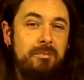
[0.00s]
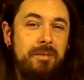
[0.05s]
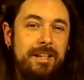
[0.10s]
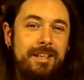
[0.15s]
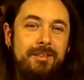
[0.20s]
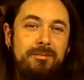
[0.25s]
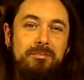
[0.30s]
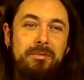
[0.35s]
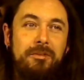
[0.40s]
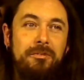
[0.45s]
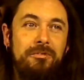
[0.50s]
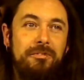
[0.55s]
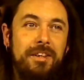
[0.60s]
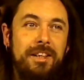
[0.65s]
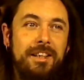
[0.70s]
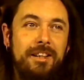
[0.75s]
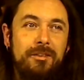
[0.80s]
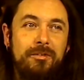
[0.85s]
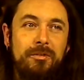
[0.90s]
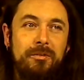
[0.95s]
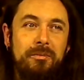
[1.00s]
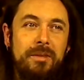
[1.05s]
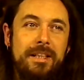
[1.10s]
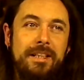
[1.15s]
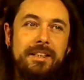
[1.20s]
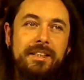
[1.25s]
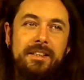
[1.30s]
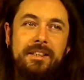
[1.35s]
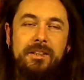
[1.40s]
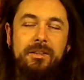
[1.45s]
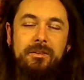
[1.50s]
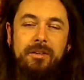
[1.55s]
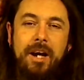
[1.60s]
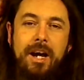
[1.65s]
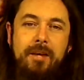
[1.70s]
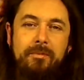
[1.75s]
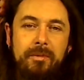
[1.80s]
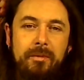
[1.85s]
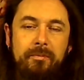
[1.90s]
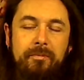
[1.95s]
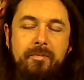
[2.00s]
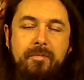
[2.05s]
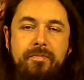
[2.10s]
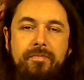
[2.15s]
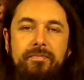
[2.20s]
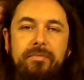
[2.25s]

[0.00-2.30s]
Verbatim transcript: it might even be funnier for me to describe them.